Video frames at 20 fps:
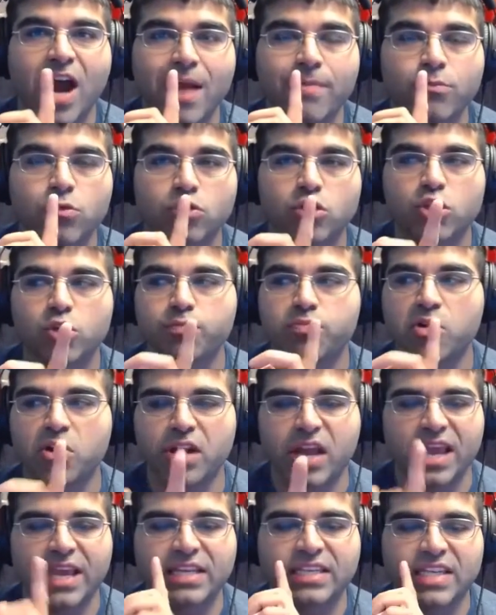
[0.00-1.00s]
going to put
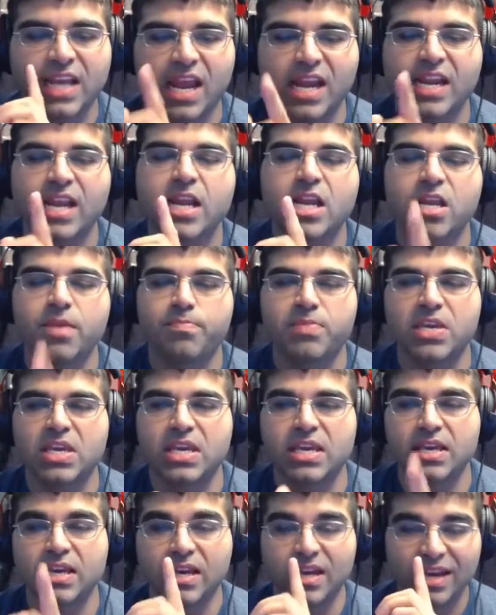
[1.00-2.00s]
a
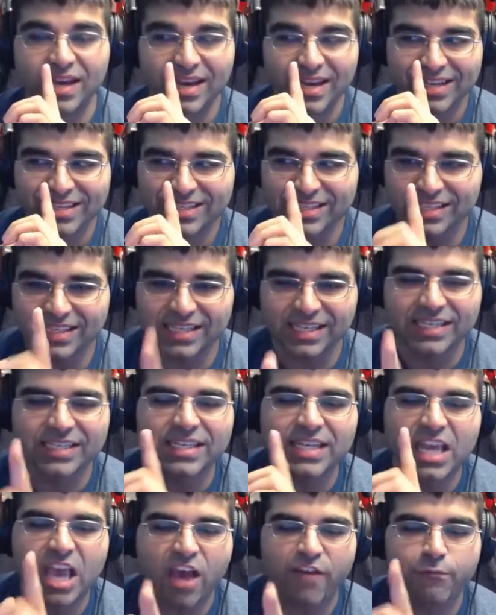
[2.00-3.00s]
1080p
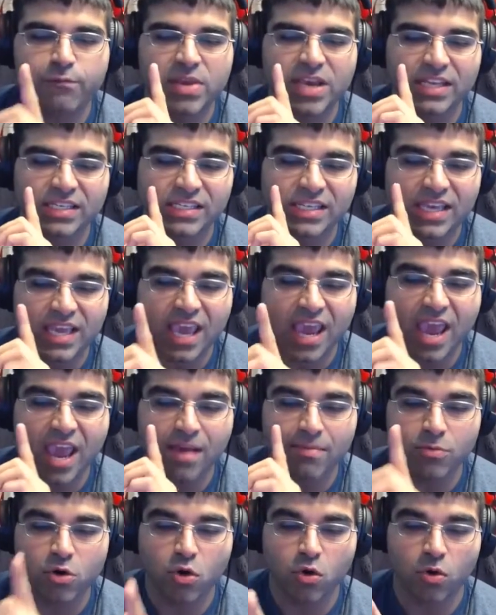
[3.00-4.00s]
60 FPS
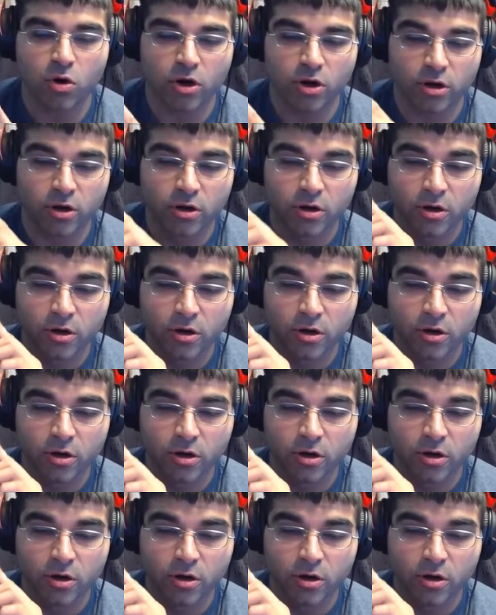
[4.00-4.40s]
camcorder.